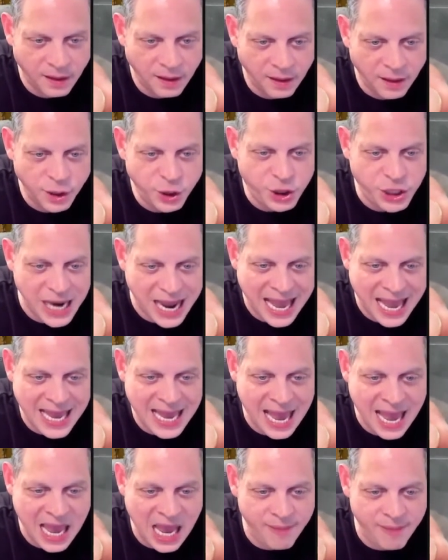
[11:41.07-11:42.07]

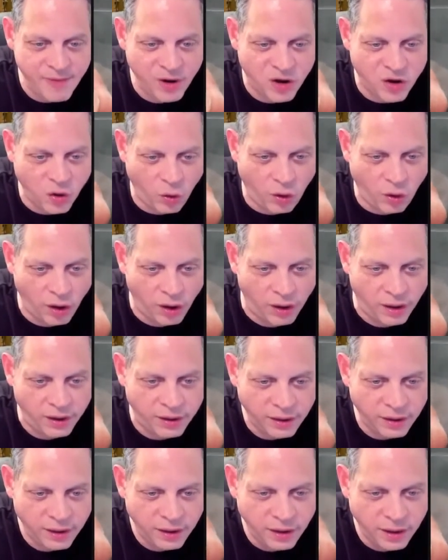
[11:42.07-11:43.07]
J.A. McCord,
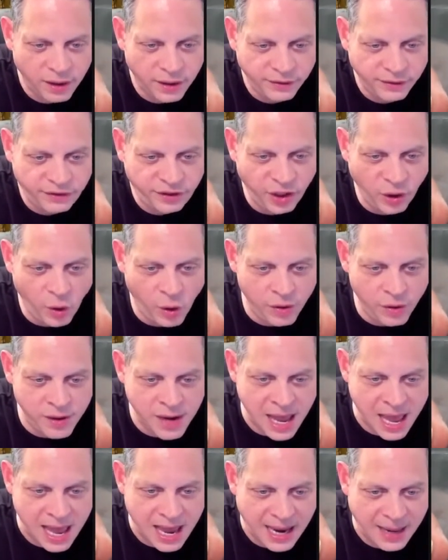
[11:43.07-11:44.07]

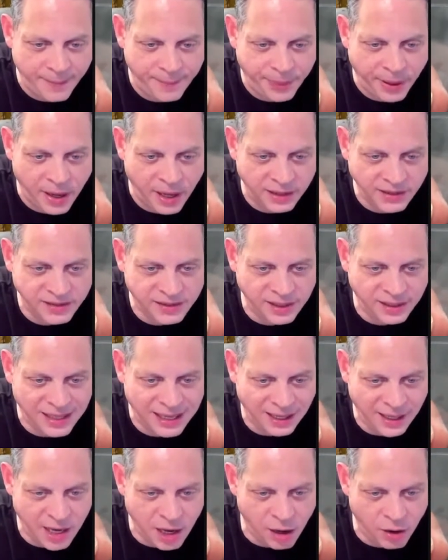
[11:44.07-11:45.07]
209 Ponce de
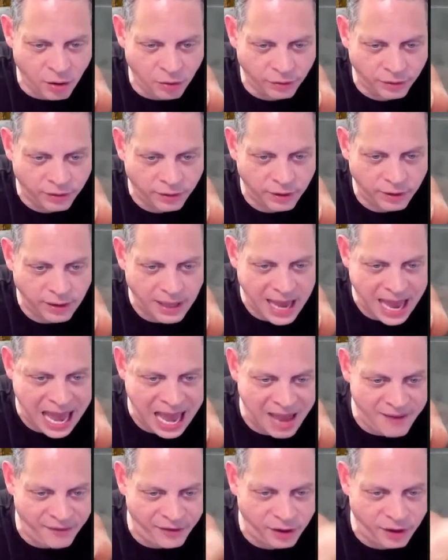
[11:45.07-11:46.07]
Leon
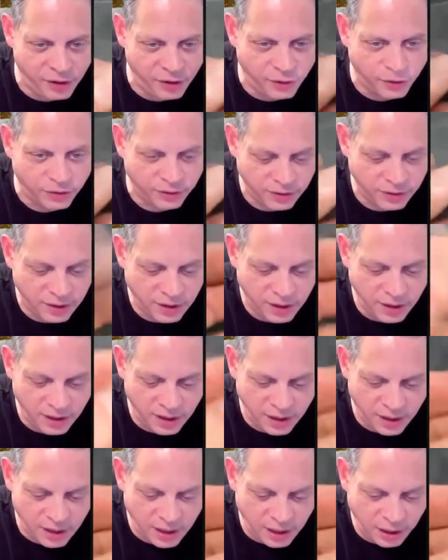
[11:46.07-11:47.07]
Avenue.
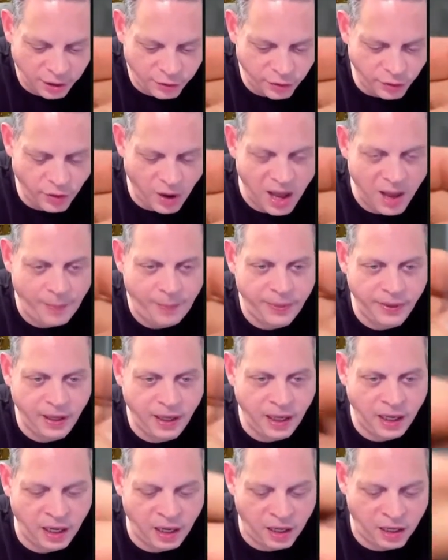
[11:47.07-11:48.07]
Grew up
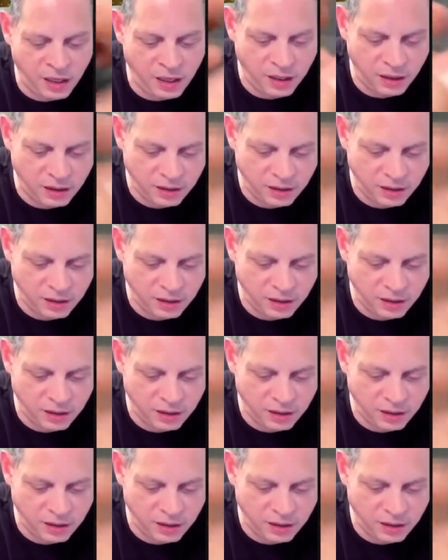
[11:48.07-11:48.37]
in,